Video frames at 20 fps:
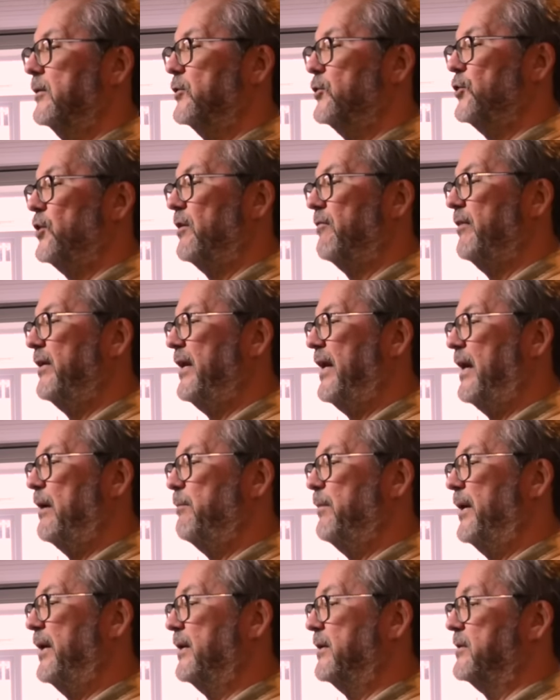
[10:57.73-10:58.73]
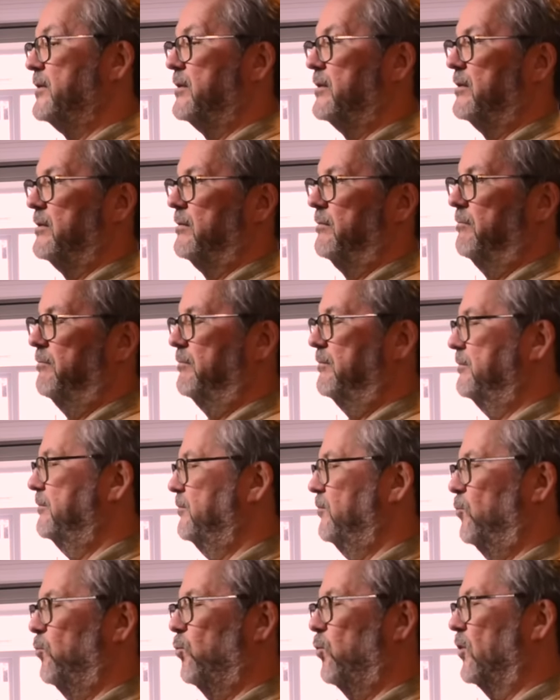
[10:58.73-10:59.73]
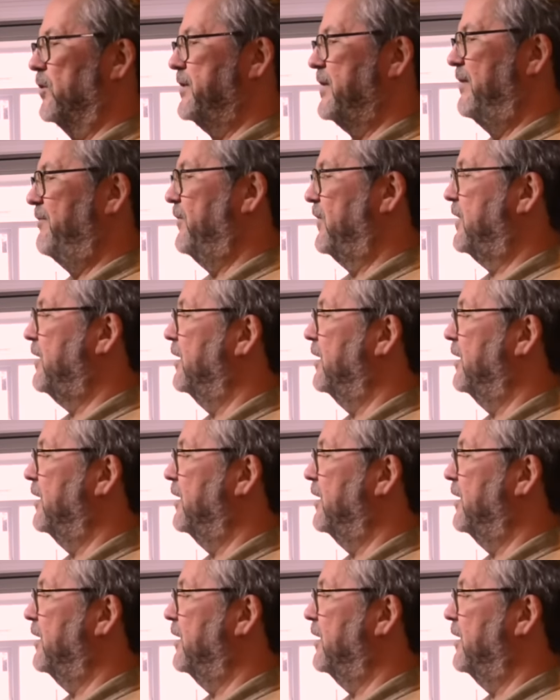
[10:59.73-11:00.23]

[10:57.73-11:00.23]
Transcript: Cherry MX, whatever